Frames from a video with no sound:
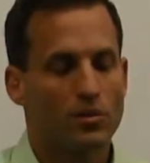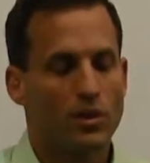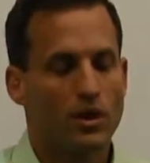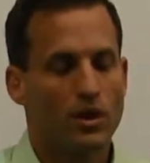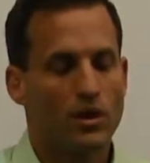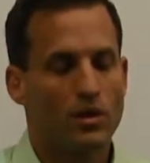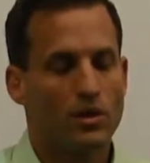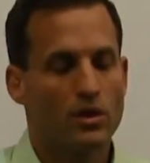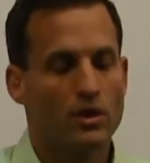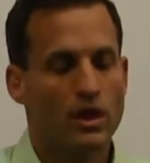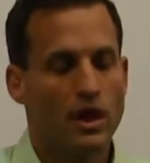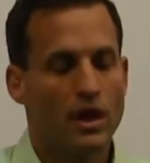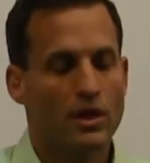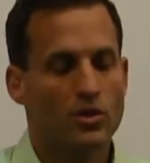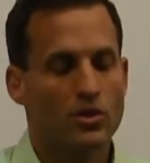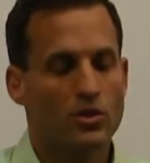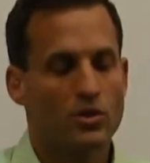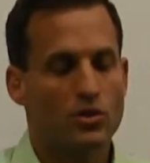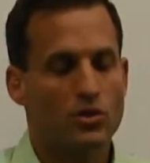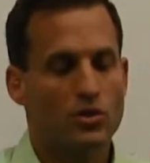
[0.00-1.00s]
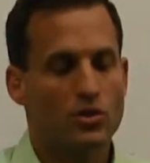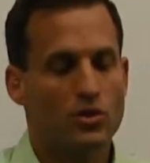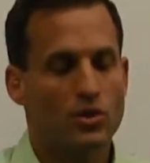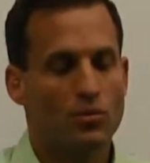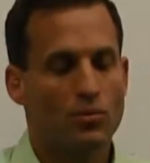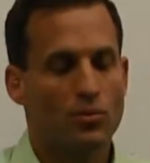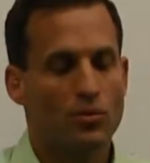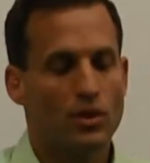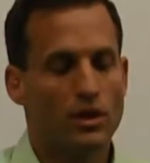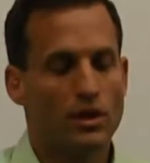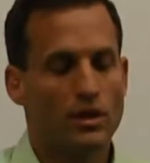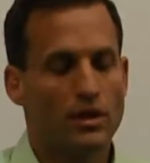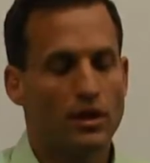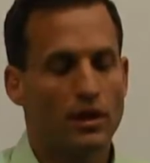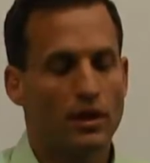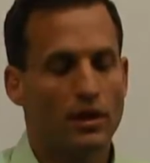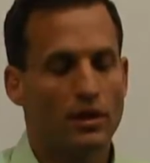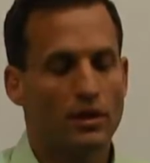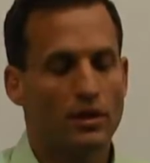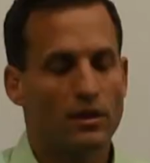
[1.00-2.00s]
And bring your attention to your
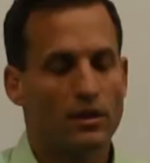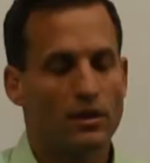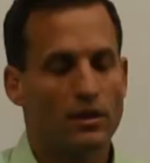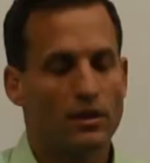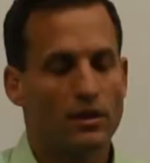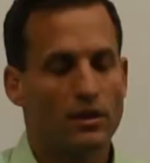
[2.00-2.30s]
breathing.